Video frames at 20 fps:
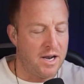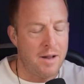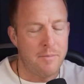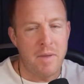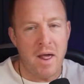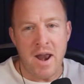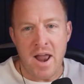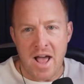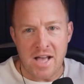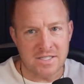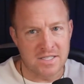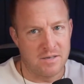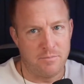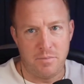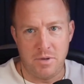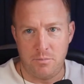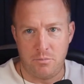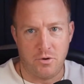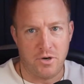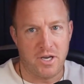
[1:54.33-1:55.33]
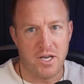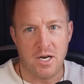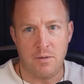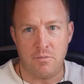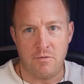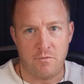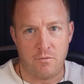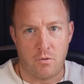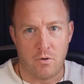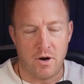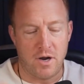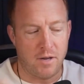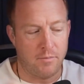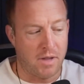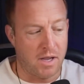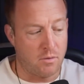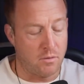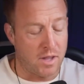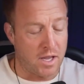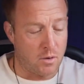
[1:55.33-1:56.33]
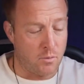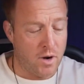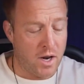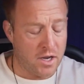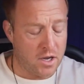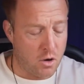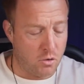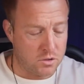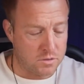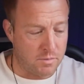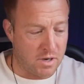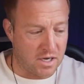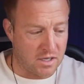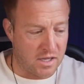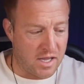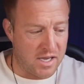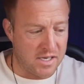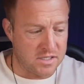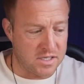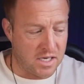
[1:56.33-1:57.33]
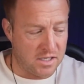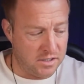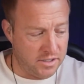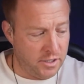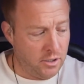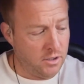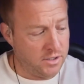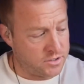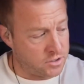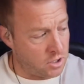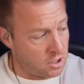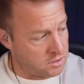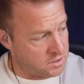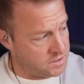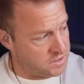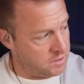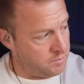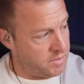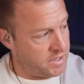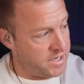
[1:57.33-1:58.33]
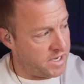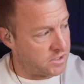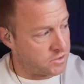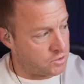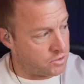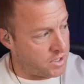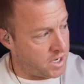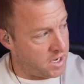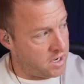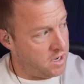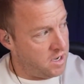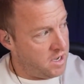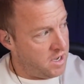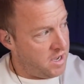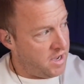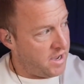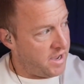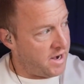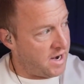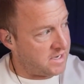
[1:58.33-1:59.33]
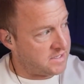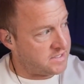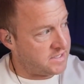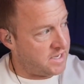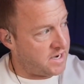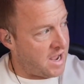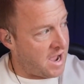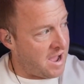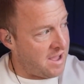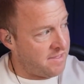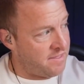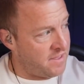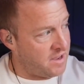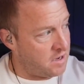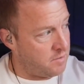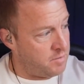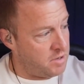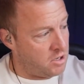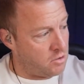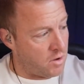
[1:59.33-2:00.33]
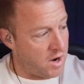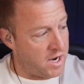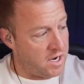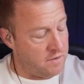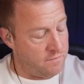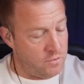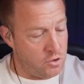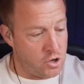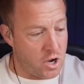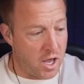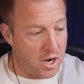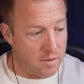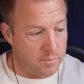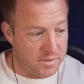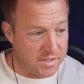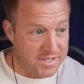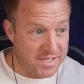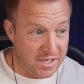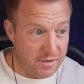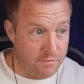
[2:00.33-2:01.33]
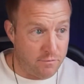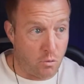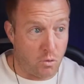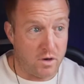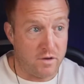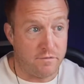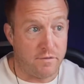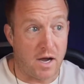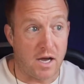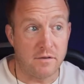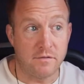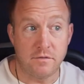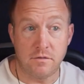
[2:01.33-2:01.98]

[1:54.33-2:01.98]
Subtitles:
And I'm not asking people to get up at 4 a.m. Like when I coach my clients, I literally talked to somebody yesterday and I said, I think it'd be great if you got up at 10:45.